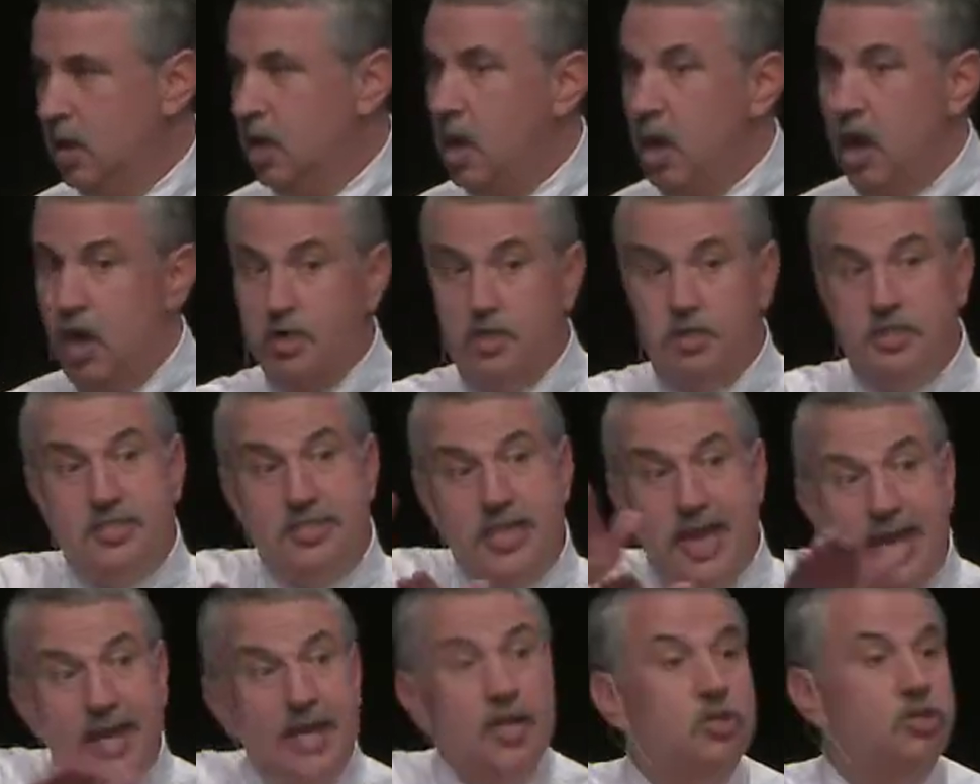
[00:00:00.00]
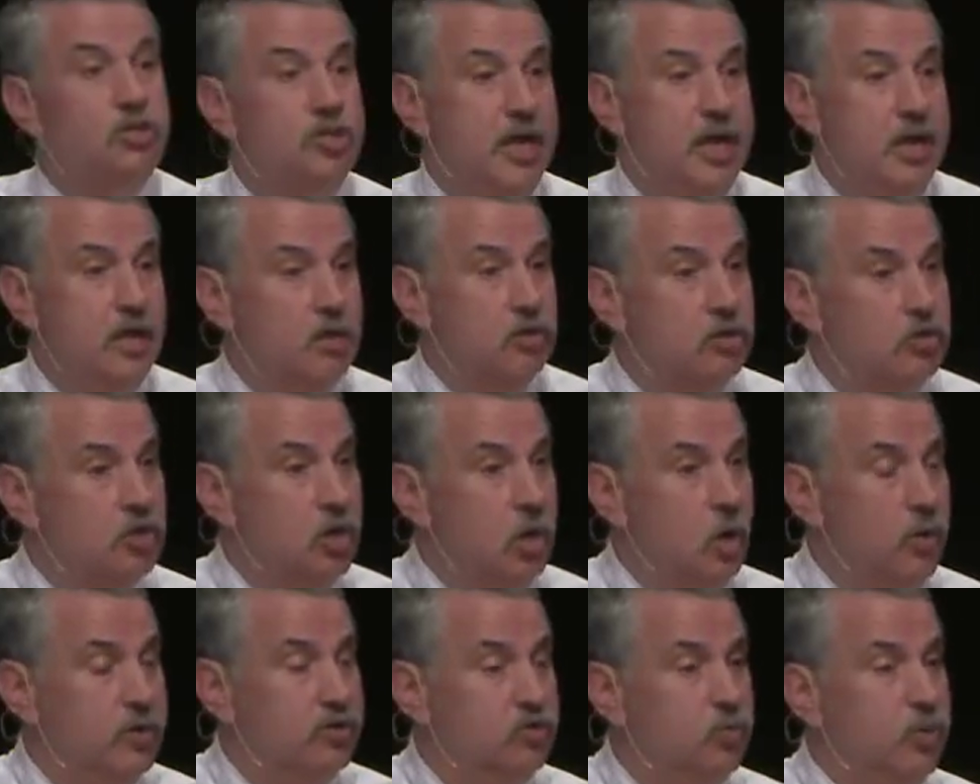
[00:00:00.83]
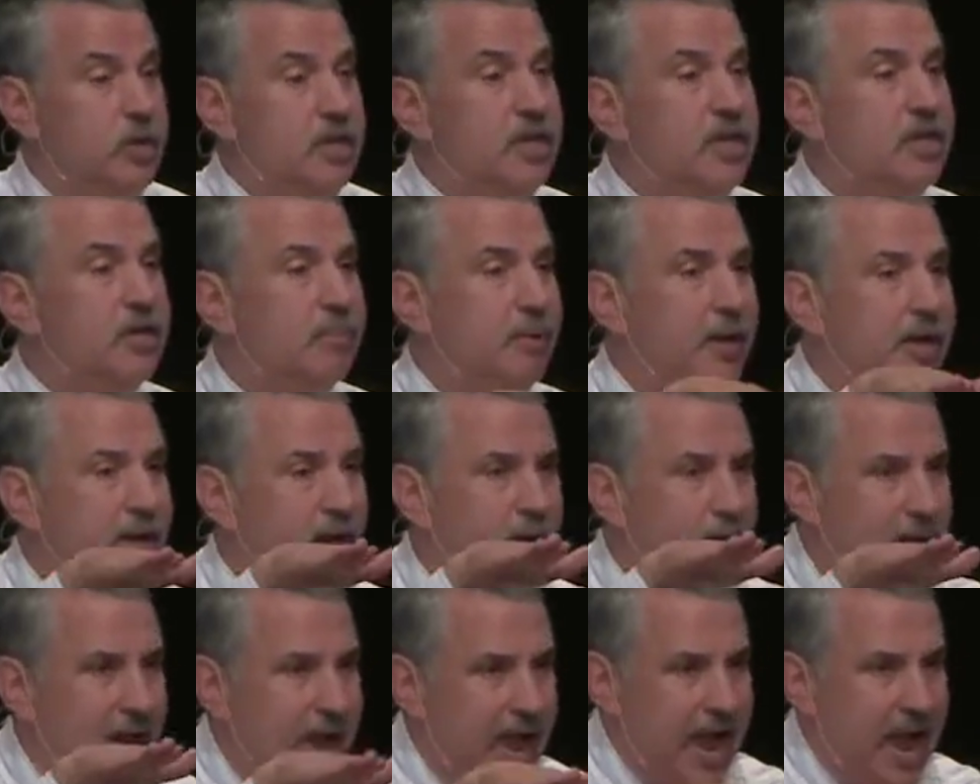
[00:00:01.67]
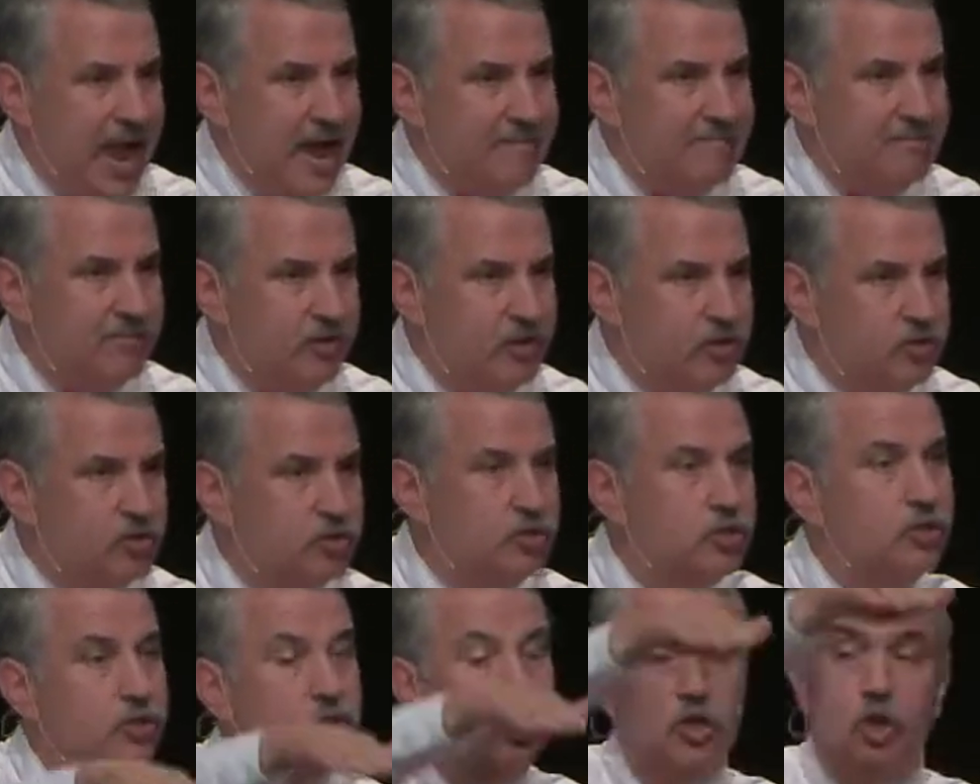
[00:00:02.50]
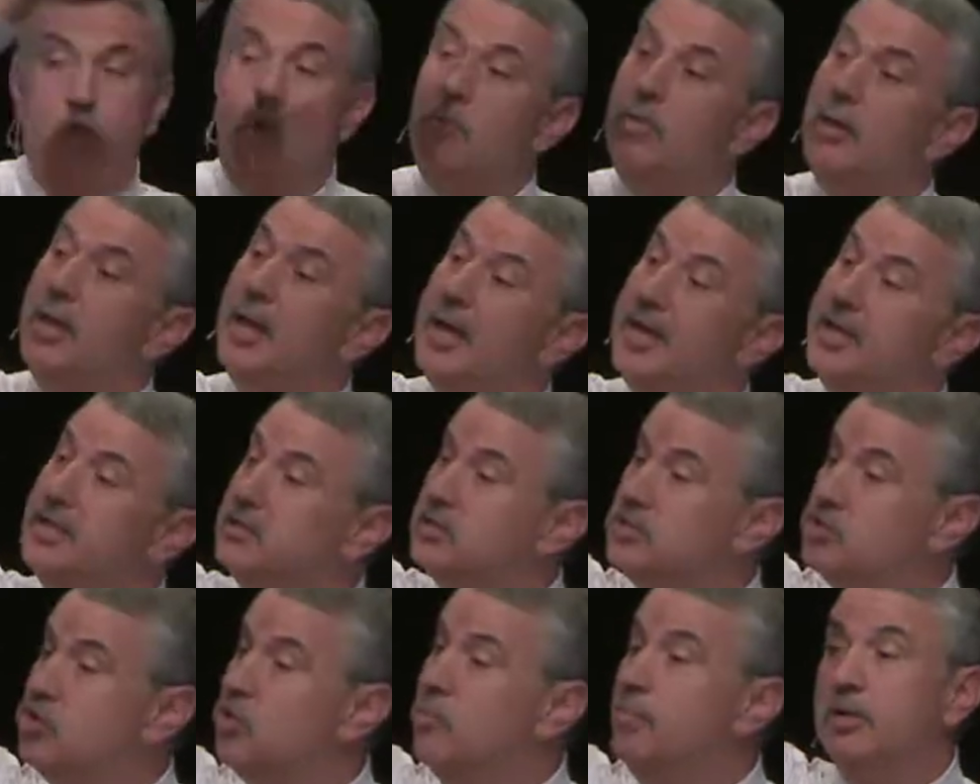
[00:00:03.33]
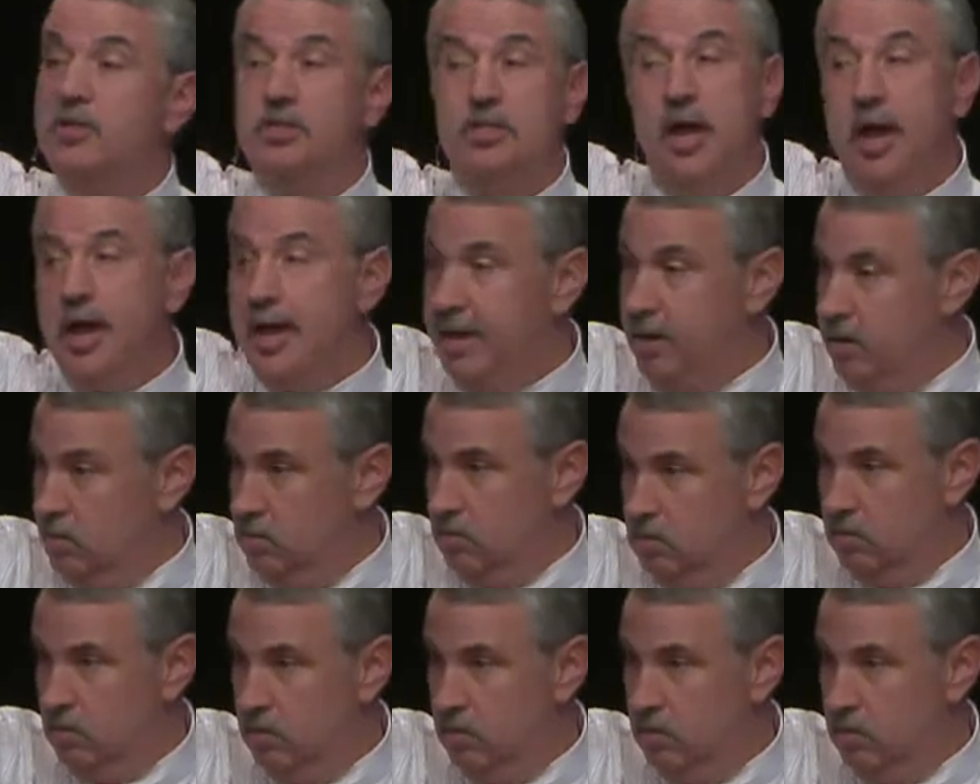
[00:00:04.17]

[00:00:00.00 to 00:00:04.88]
Our second challenge, though, is we need to bring our average to the global heights so much higher,